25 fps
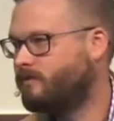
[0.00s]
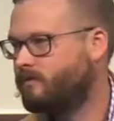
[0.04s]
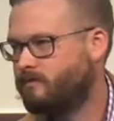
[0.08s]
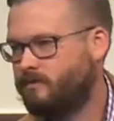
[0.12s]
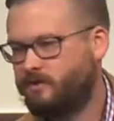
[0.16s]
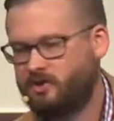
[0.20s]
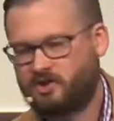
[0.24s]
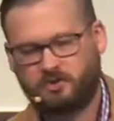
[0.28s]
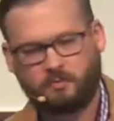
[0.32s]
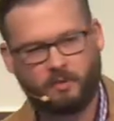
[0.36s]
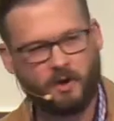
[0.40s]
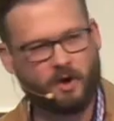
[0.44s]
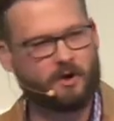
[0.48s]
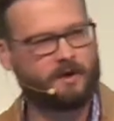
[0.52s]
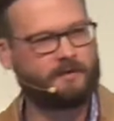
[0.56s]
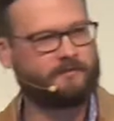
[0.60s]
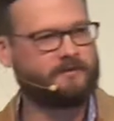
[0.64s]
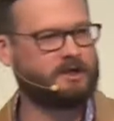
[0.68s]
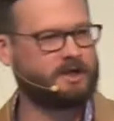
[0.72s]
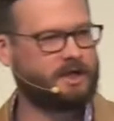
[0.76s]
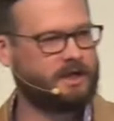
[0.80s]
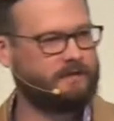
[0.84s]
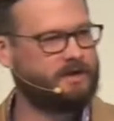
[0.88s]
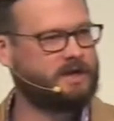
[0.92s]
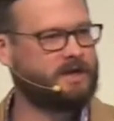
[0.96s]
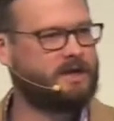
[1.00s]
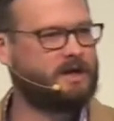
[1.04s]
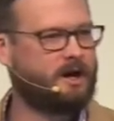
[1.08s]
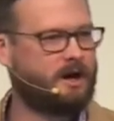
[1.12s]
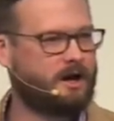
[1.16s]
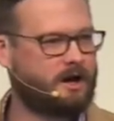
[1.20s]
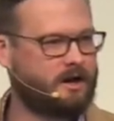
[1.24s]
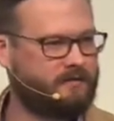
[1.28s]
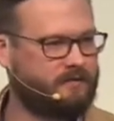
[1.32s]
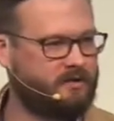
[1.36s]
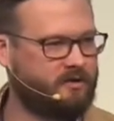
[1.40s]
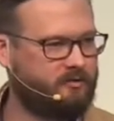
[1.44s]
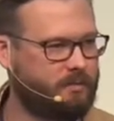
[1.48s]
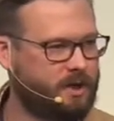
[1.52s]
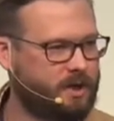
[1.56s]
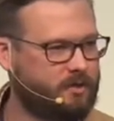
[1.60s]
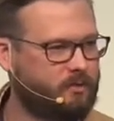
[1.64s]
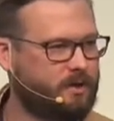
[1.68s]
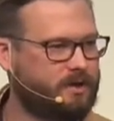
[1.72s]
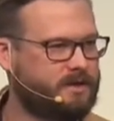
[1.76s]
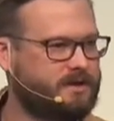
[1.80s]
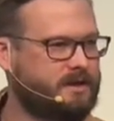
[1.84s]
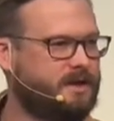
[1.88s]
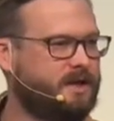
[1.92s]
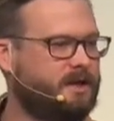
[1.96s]
The Spirit of the living God, if you've been
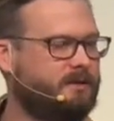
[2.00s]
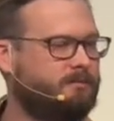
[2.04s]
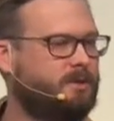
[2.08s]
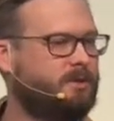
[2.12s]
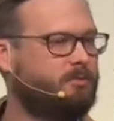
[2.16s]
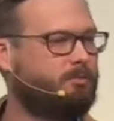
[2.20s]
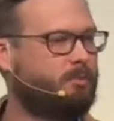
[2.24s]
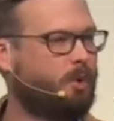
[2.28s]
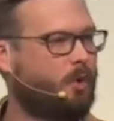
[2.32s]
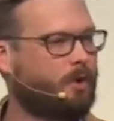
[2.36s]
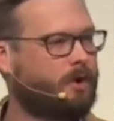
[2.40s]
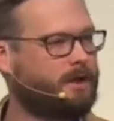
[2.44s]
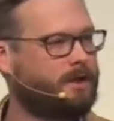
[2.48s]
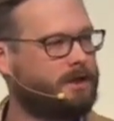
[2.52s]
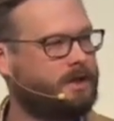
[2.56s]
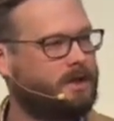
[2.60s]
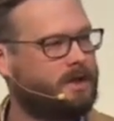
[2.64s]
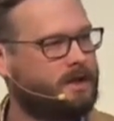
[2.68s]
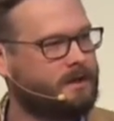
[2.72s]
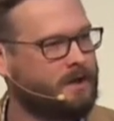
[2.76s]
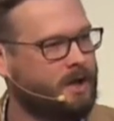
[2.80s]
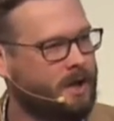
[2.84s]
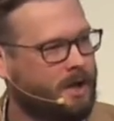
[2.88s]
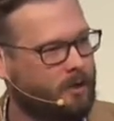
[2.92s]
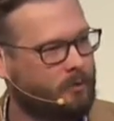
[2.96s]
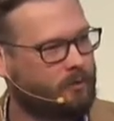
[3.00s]
redeemed and born again,